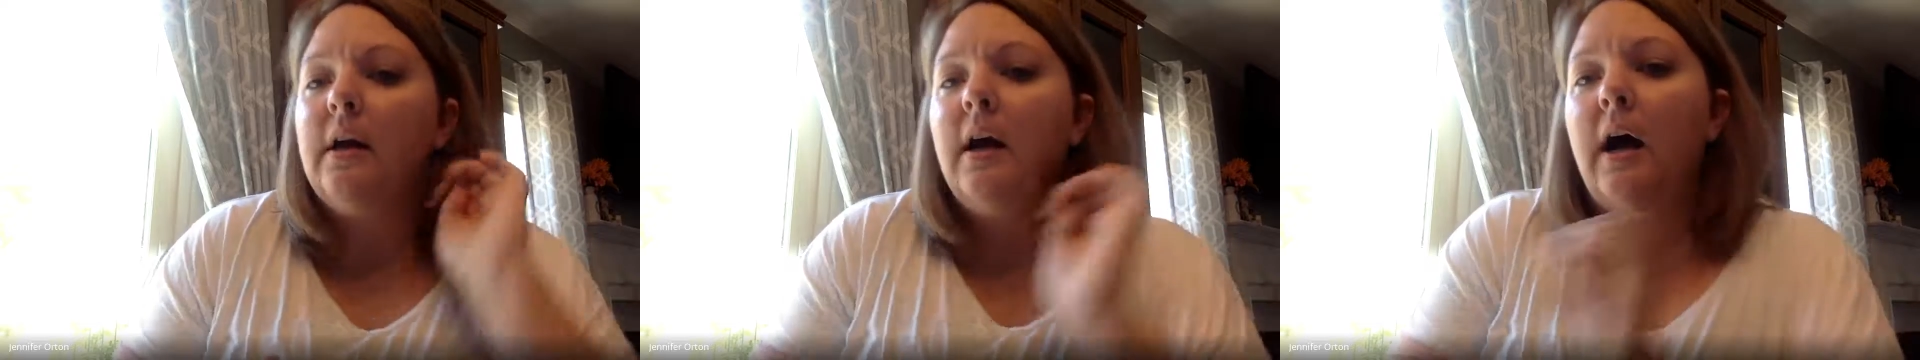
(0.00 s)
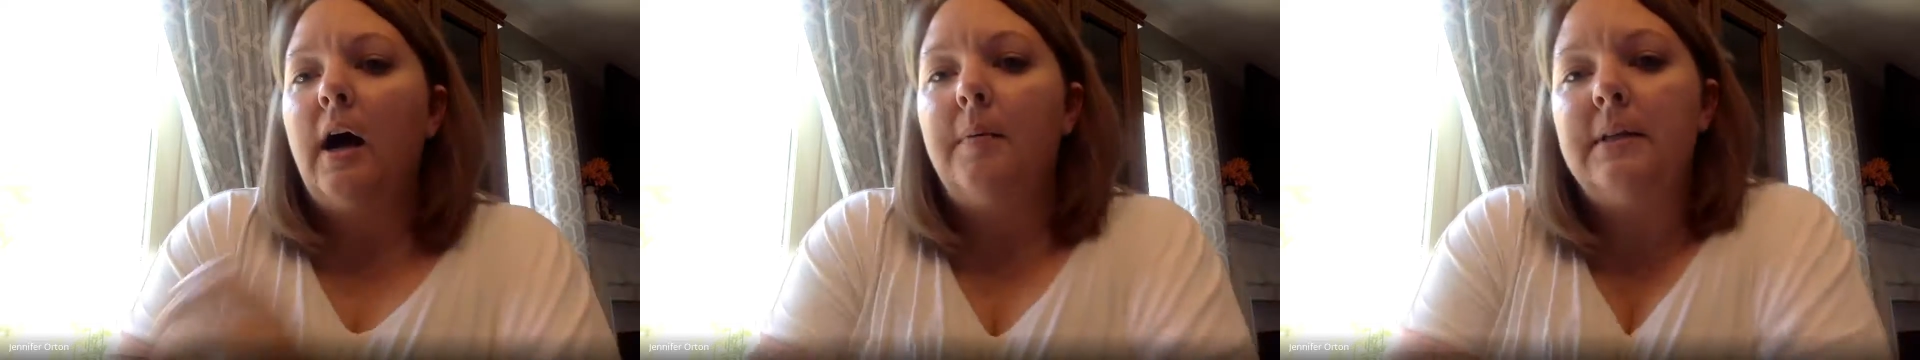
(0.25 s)

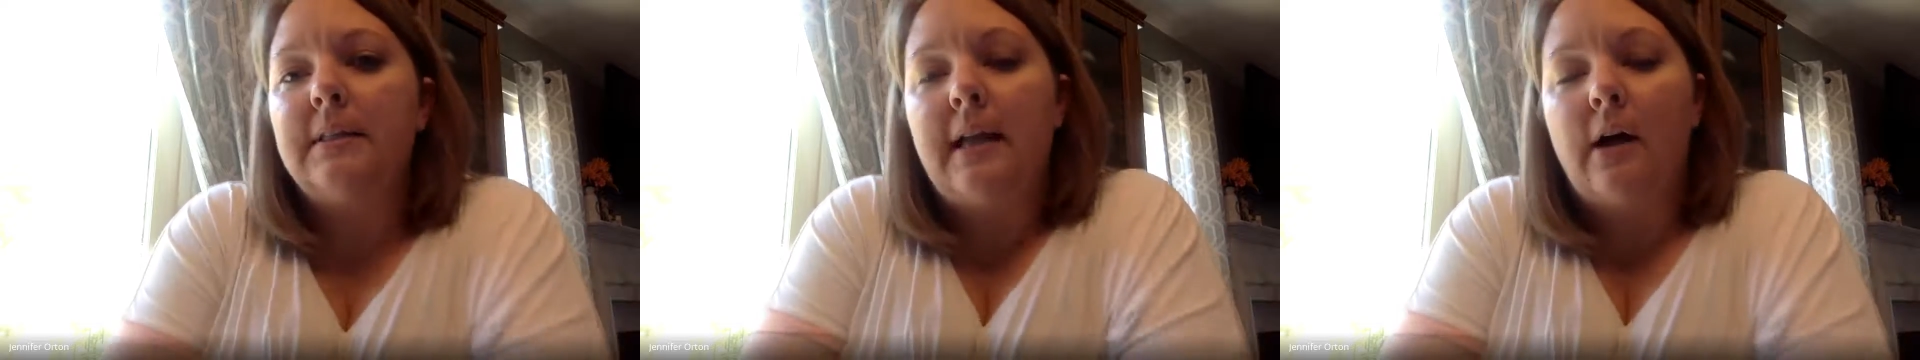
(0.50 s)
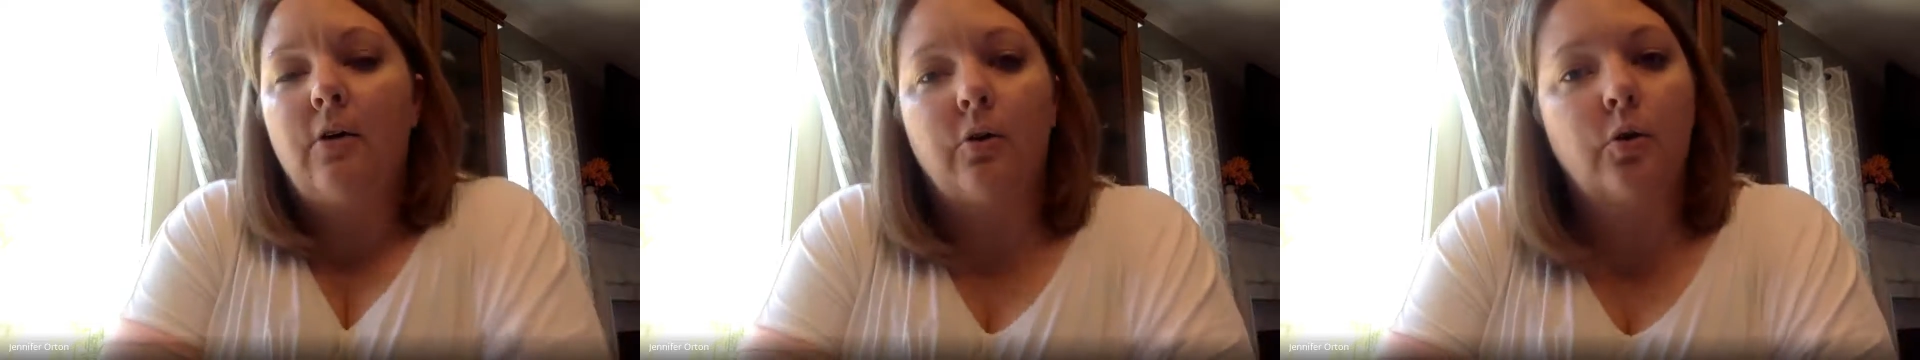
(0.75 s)
it's
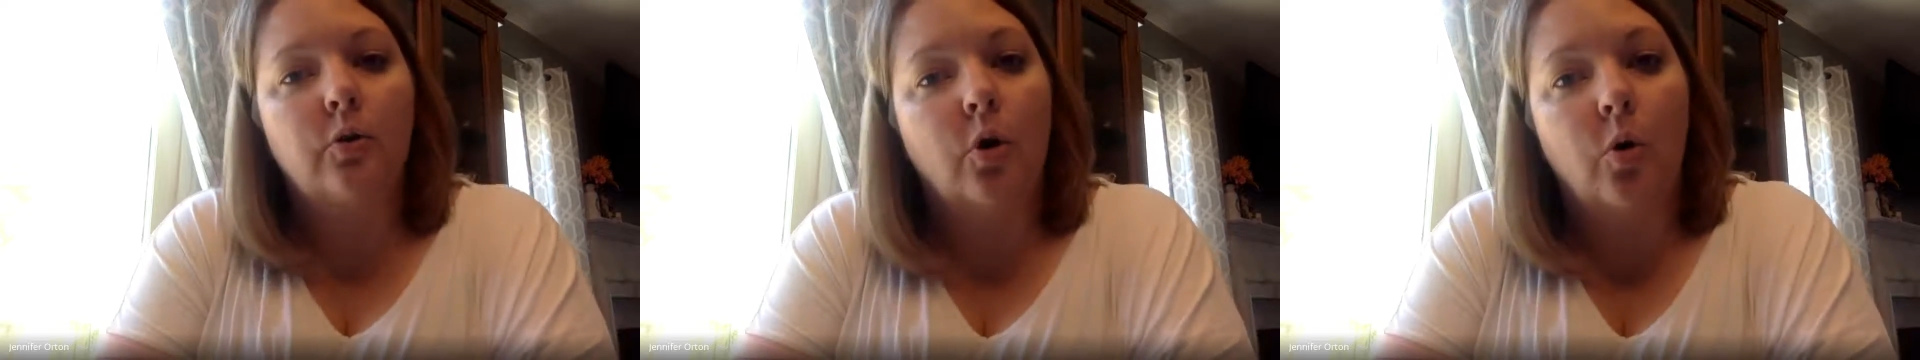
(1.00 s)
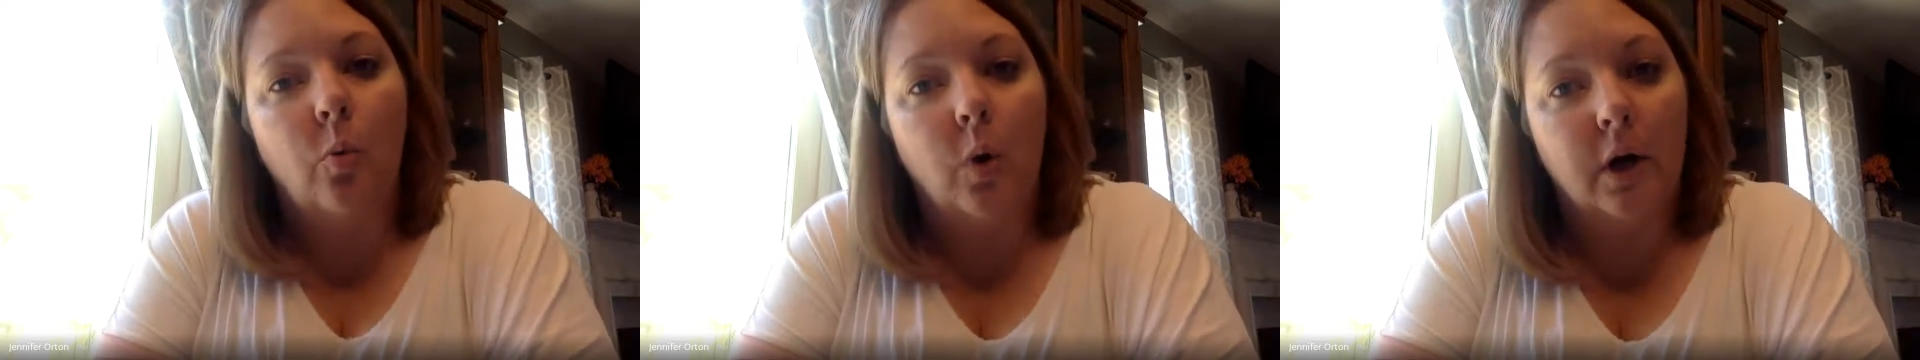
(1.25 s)
now
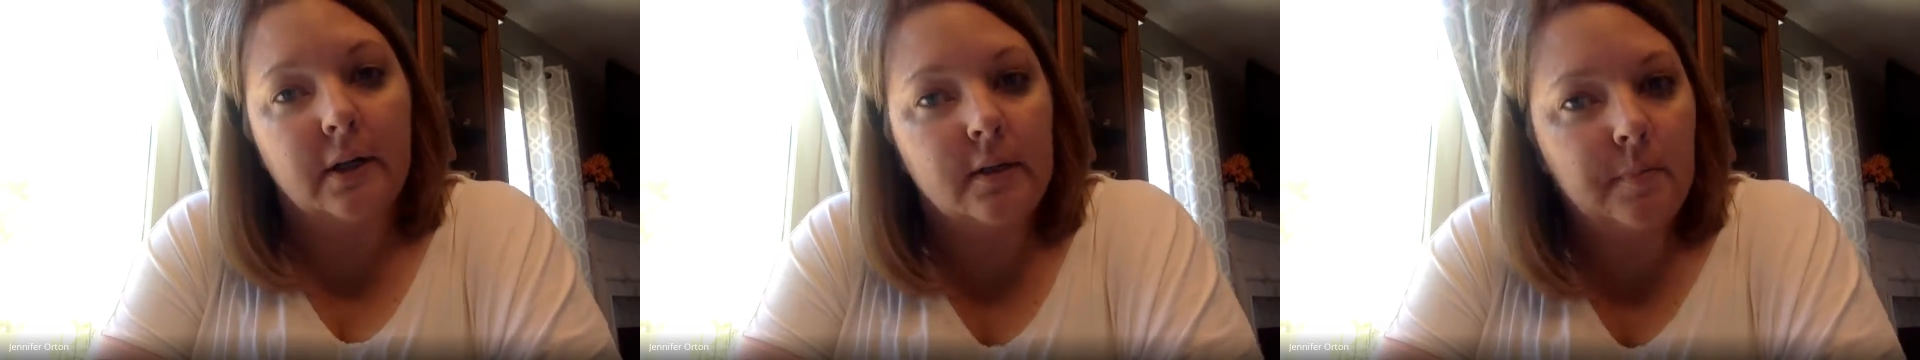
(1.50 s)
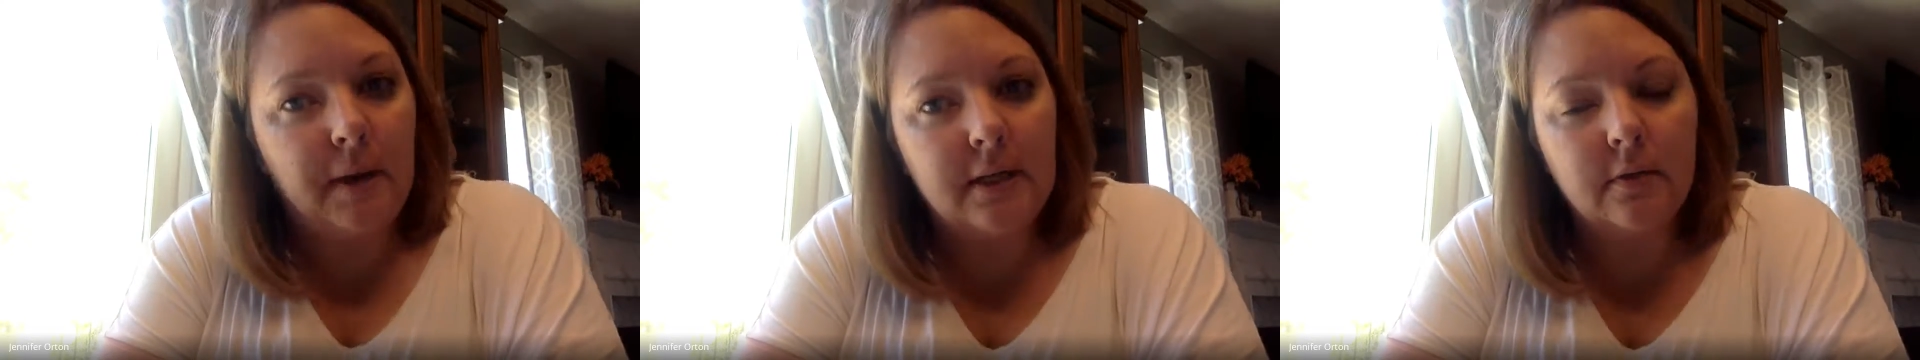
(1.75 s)
Google
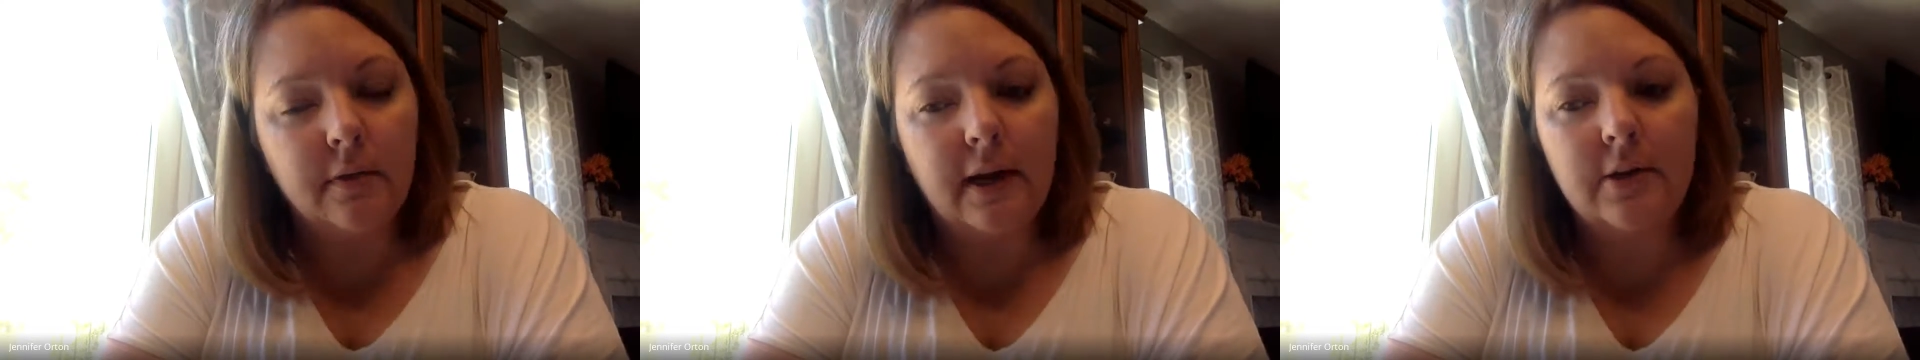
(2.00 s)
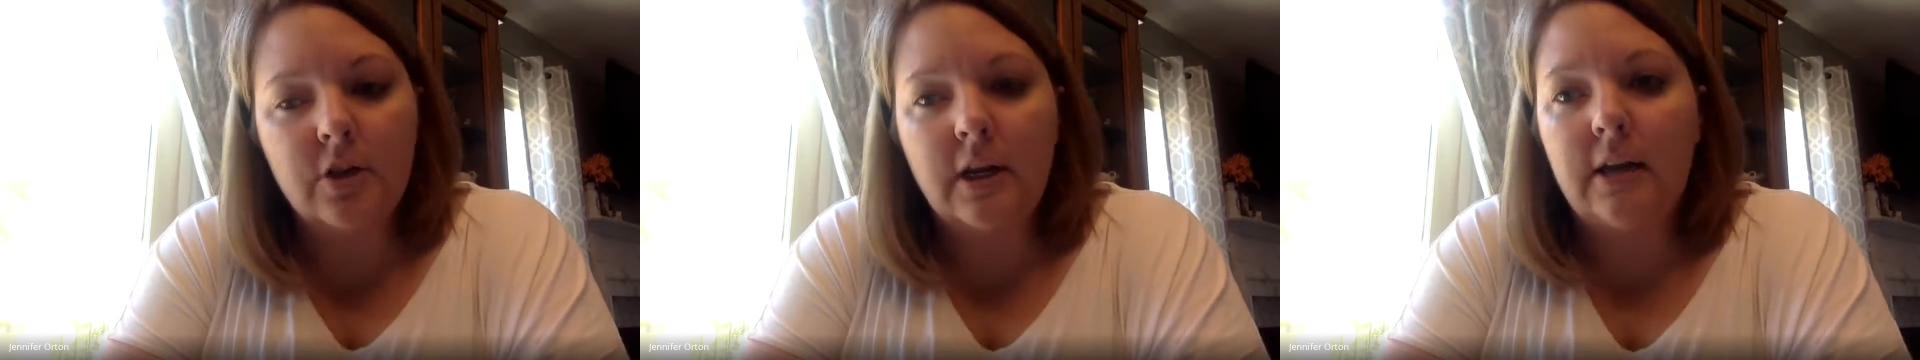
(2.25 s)
Workspace for
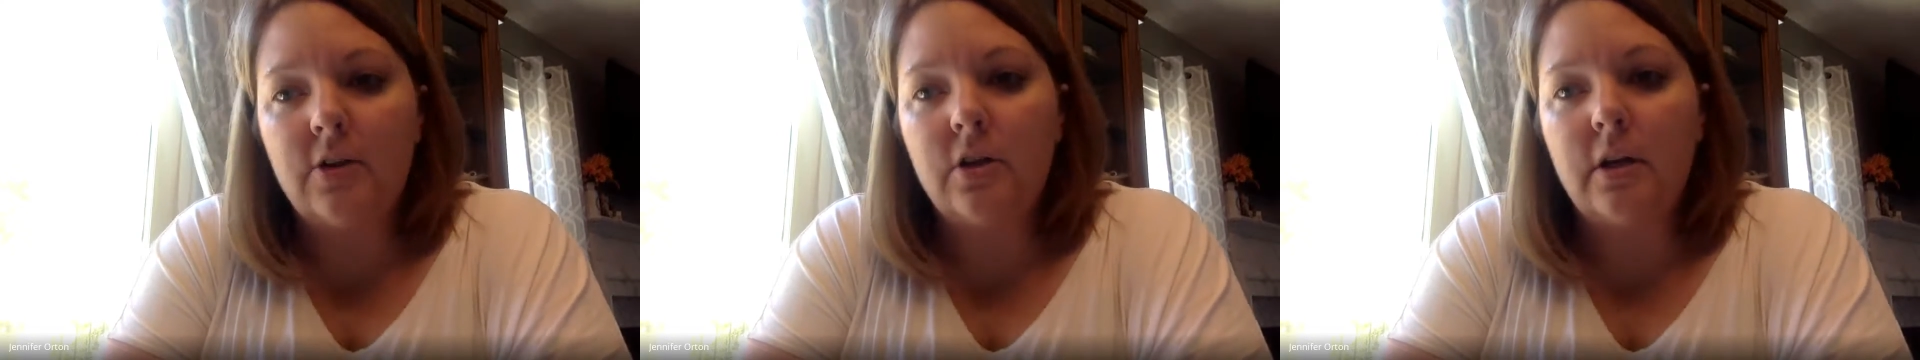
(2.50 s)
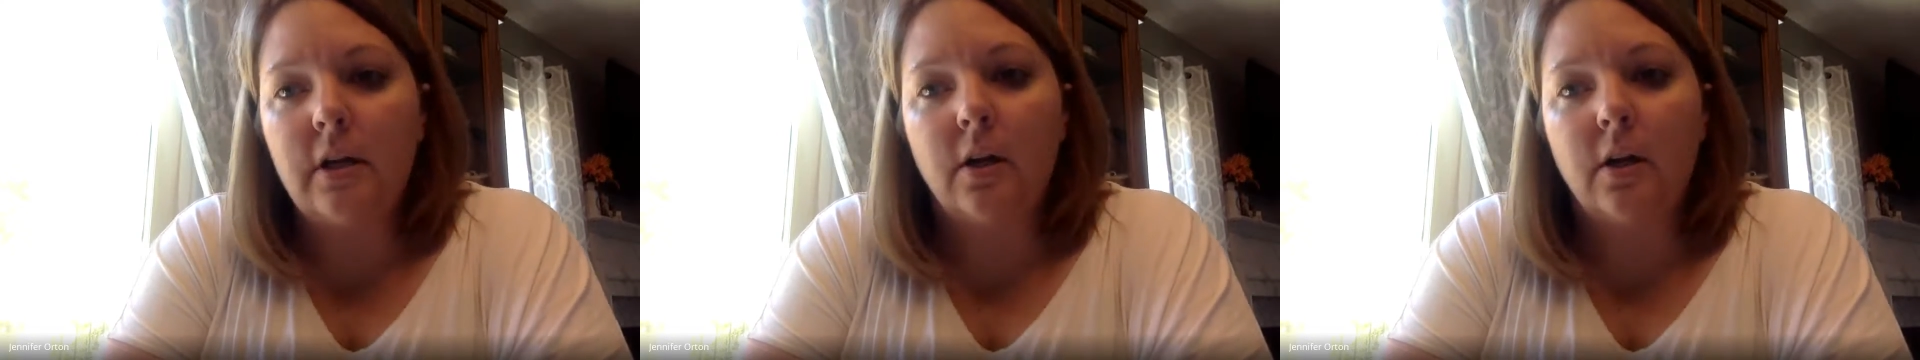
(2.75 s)
Education.